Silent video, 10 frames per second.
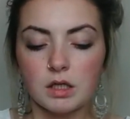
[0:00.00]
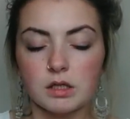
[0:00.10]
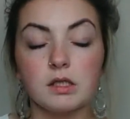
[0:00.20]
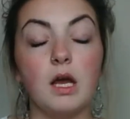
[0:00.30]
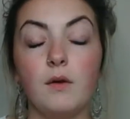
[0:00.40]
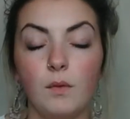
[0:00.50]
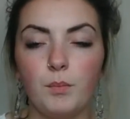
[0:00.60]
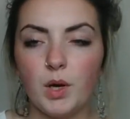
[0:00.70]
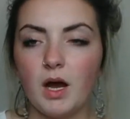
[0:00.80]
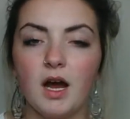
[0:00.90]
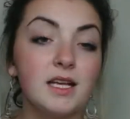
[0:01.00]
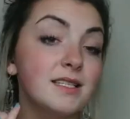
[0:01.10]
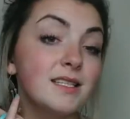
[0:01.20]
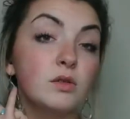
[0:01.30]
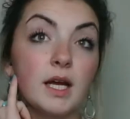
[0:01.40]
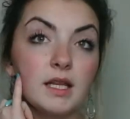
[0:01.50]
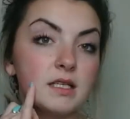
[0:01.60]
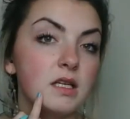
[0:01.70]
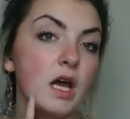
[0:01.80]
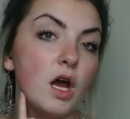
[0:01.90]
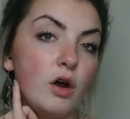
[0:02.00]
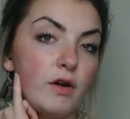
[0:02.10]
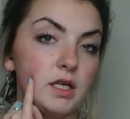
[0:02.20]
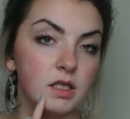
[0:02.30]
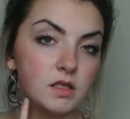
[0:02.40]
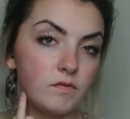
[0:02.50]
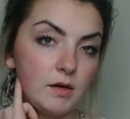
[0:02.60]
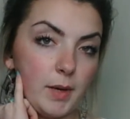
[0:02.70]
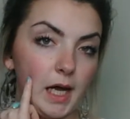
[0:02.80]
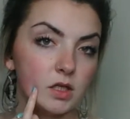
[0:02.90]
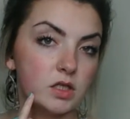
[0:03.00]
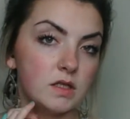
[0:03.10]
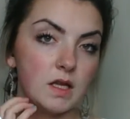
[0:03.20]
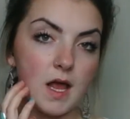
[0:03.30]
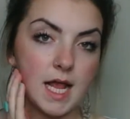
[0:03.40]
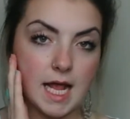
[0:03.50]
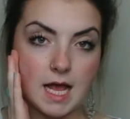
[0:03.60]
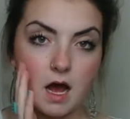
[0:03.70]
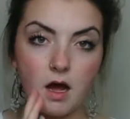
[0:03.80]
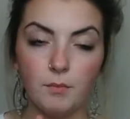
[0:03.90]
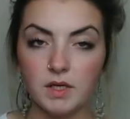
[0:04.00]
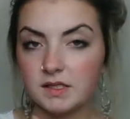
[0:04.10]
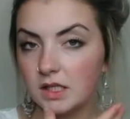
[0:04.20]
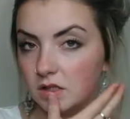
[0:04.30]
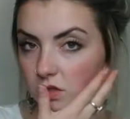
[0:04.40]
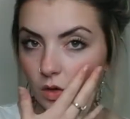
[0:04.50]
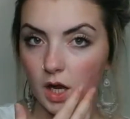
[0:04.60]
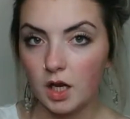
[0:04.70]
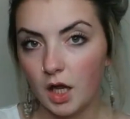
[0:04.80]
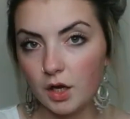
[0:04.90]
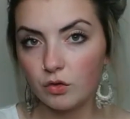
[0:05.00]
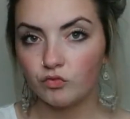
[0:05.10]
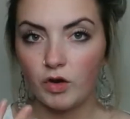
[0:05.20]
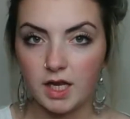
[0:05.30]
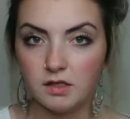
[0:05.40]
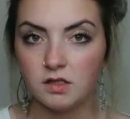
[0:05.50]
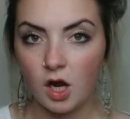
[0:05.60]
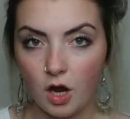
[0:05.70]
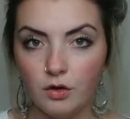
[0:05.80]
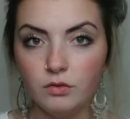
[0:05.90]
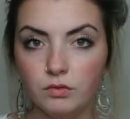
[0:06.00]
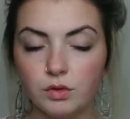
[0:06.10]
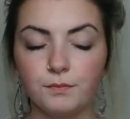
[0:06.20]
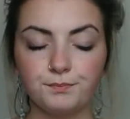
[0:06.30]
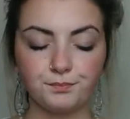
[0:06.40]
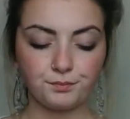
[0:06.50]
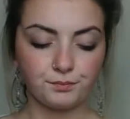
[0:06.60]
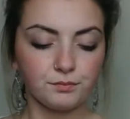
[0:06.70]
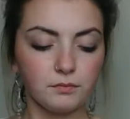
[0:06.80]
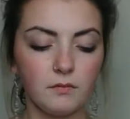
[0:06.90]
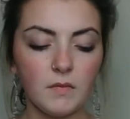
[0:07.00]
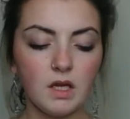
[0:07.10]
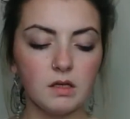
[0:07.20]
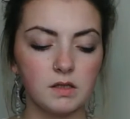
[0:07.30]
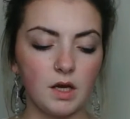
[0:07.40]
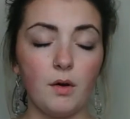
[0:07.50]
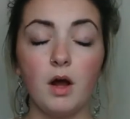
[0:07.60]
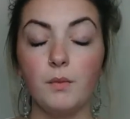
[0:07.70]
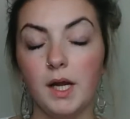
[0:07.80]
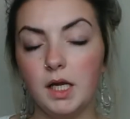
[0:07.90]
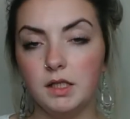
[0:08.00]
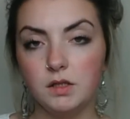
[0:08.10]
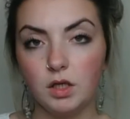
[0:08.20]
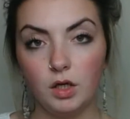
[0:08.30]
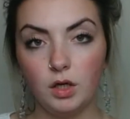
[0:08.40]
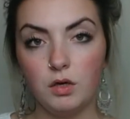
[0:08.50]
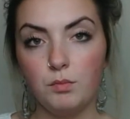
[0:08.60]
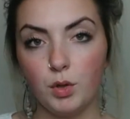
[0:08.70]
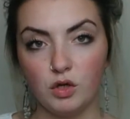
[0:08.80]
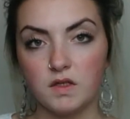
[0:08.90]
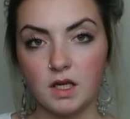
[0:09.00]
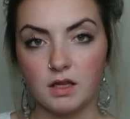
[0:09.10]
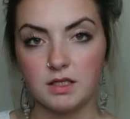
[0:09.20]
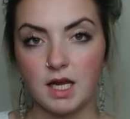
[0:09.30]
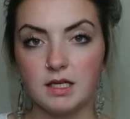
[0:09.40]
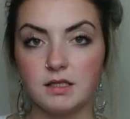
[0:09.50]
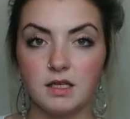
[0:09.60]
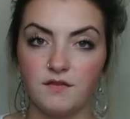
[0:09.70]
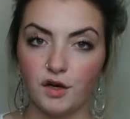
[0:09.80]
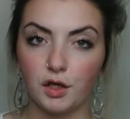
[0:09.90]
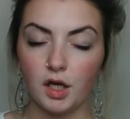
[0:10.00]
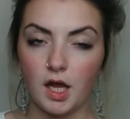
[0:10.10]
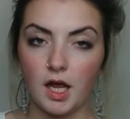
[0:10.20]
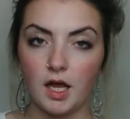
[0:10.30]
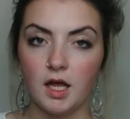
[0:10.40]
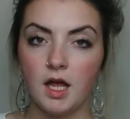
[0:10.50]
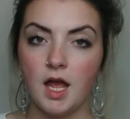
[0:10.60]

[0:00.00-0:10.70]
So, but I still get these like horrendous red patches like here, and my skin's quite like red toned. So I went into Boots the other day to see if I could get